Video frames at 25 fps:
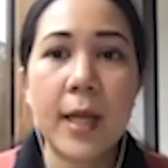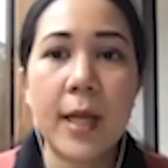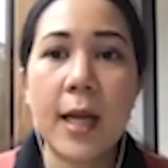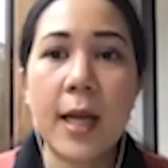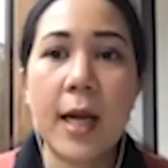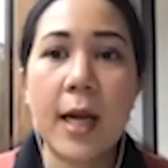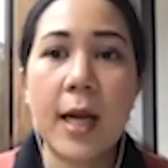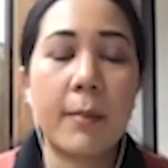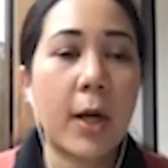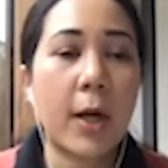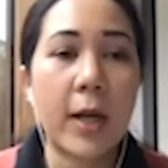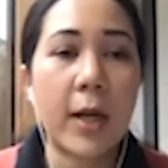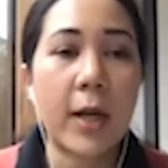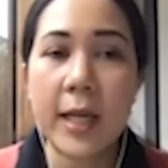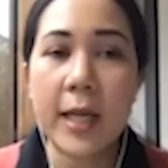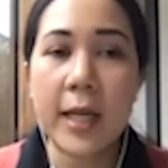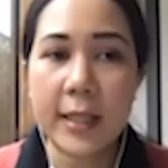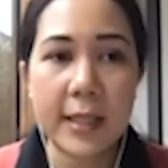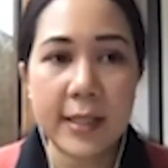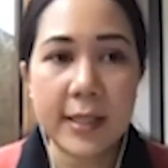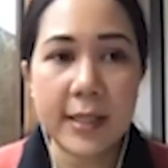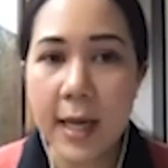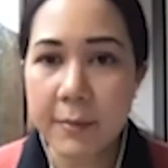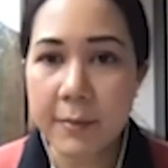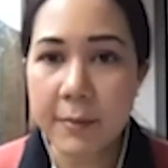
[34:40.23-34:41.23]
about
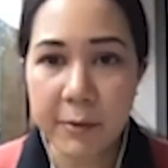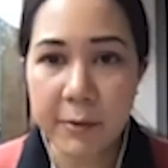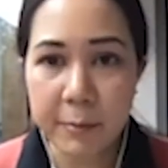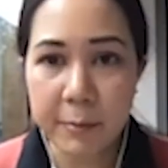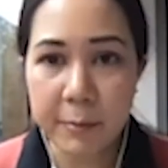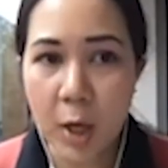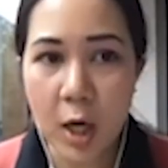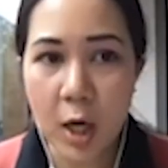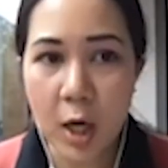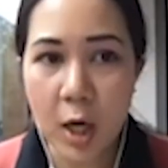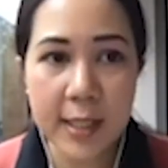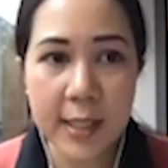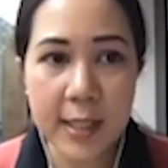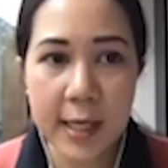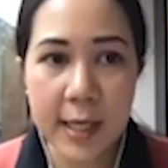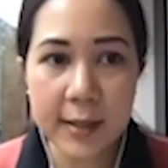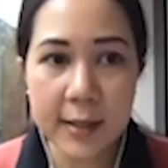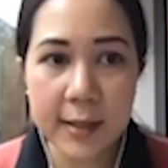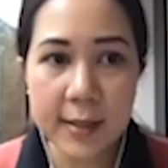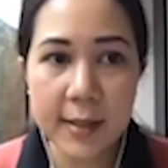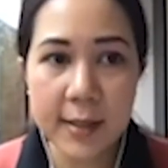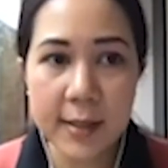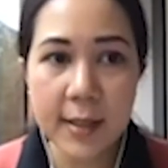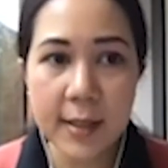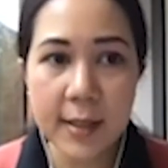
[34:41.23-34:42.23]
any type of projects.